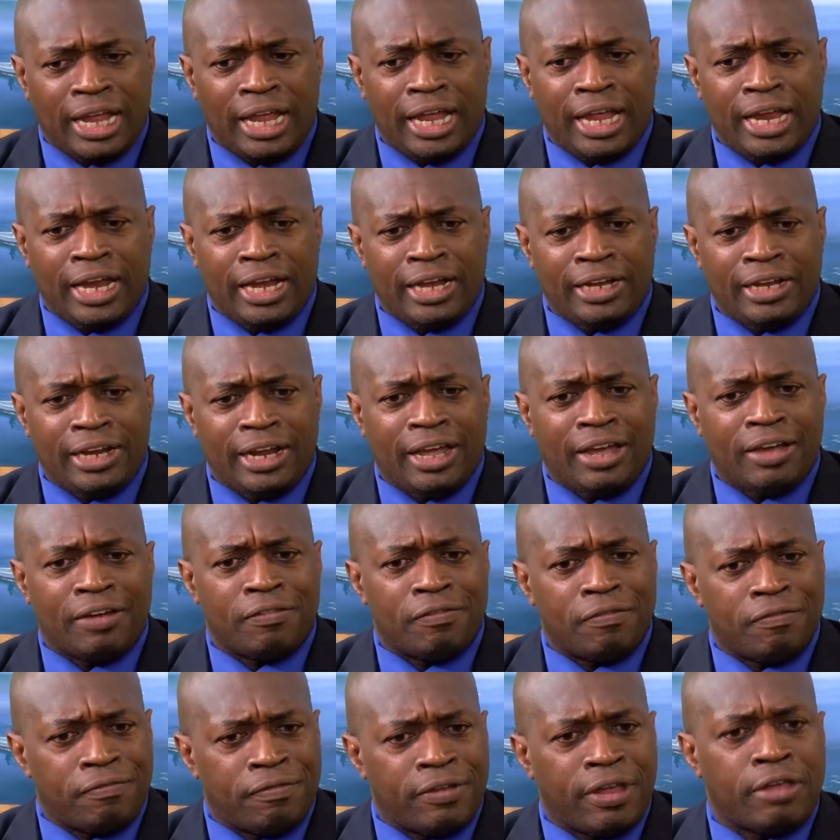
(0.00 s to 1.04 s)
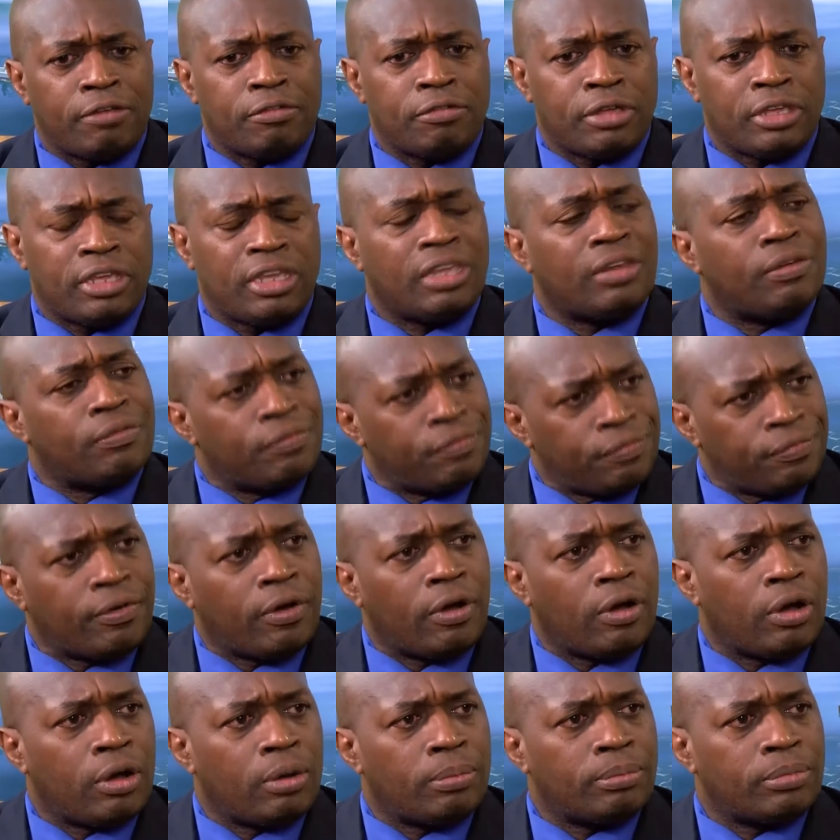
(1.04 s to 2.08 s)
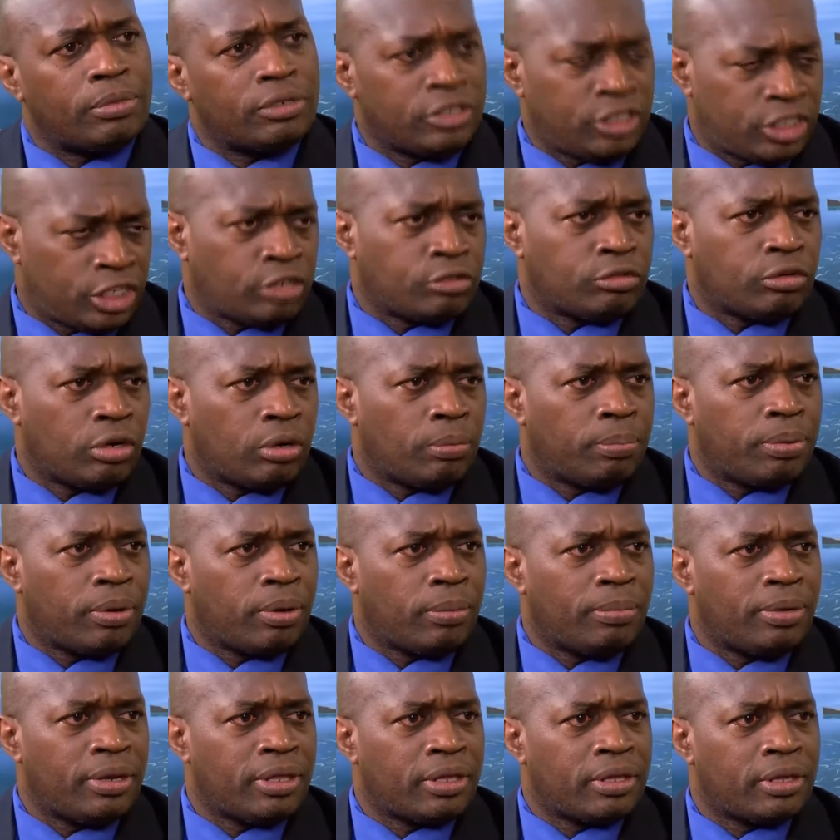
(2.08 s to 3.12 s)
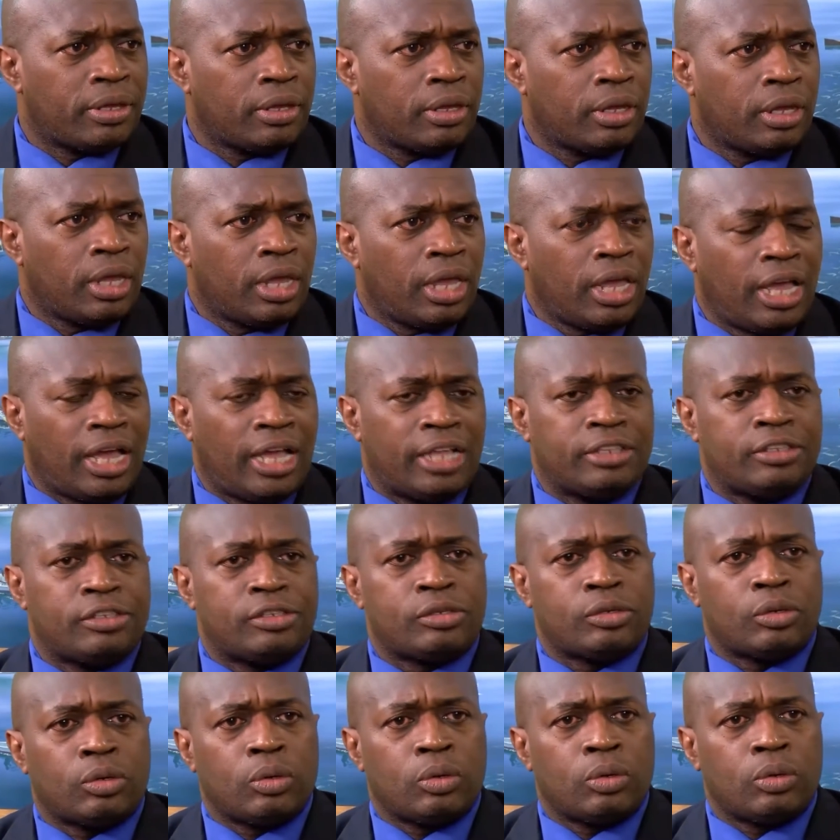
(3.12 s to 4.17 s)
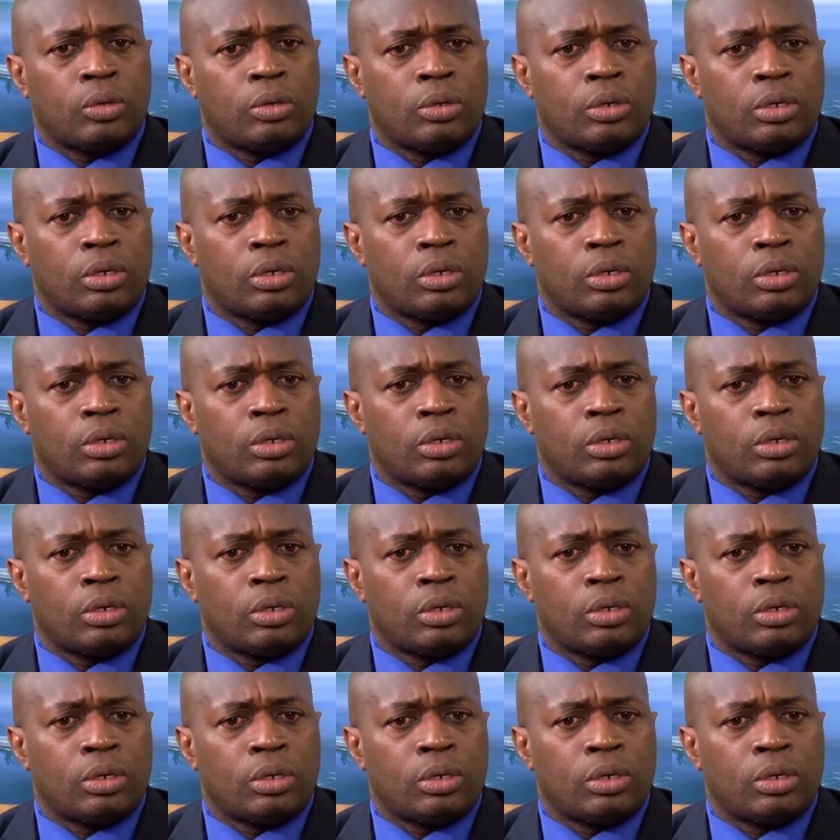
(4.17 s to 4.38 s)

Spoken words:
and a very informed general public. And so